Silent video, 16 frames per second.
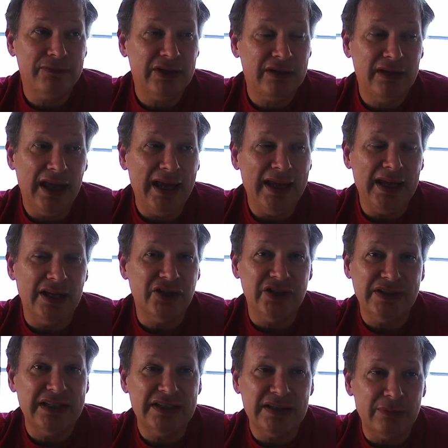hey, I just
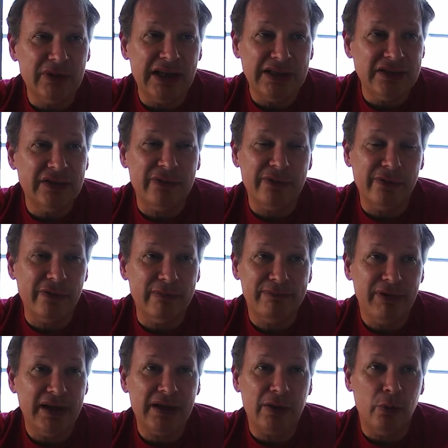need some glasses for
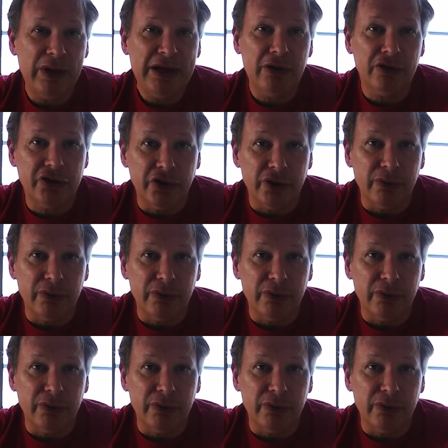like a week or two,